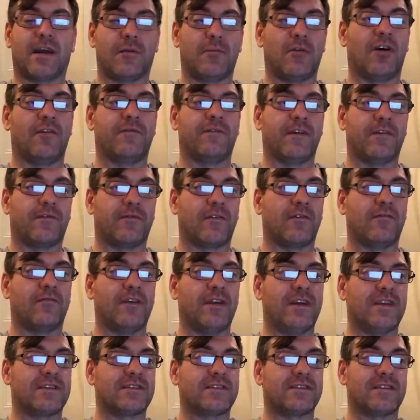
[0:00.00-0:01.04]
I come off here
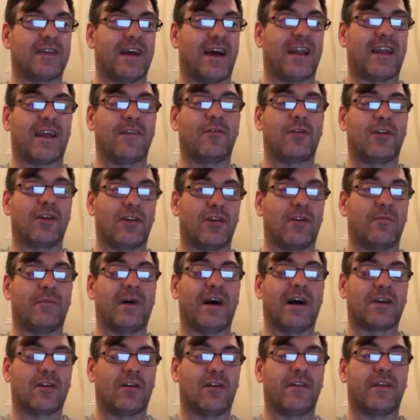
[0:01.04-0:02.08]
for a reason, and I've only
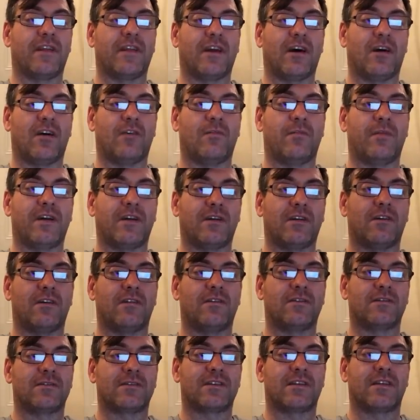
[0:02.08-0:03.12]
gone back on there now
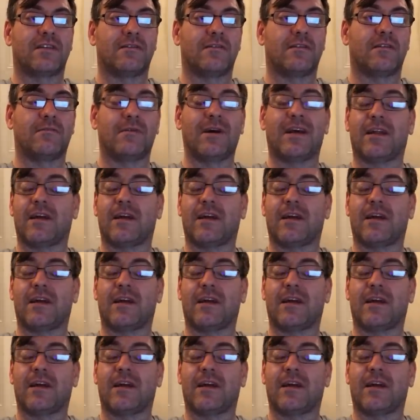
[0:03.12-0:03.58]
because,